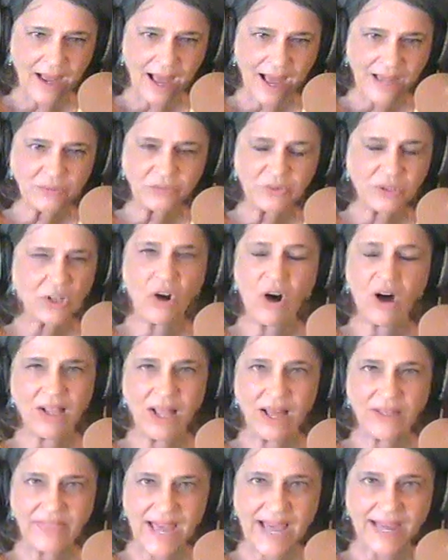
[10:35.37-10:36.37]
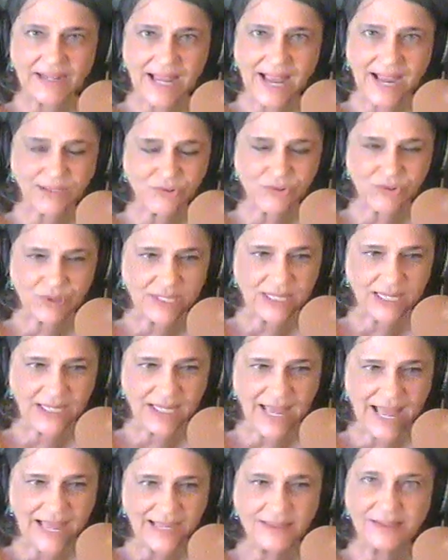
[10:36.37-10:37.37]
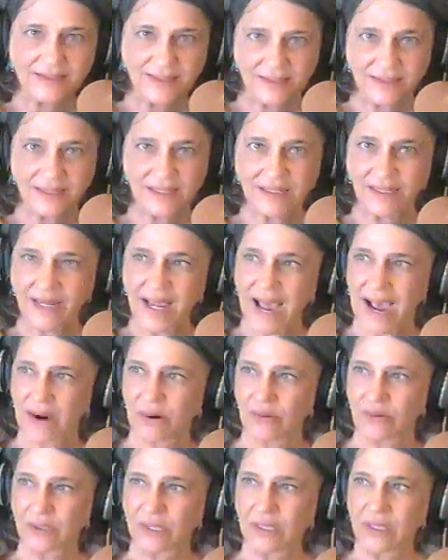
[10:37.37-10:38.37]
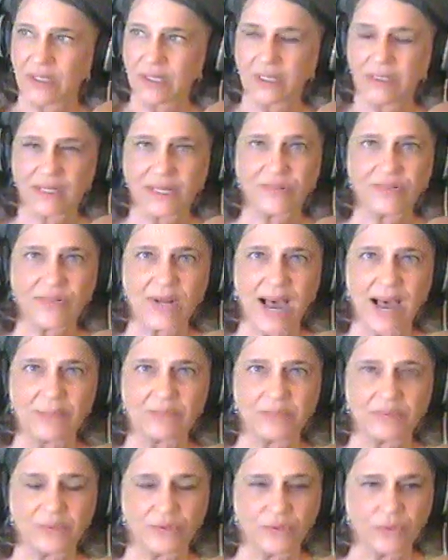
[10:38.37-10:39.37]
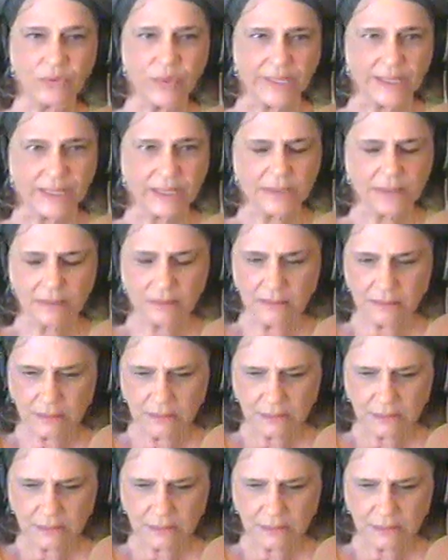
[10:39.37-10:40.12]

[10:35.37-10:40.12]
recall how that actually ended and how they stopped doing it.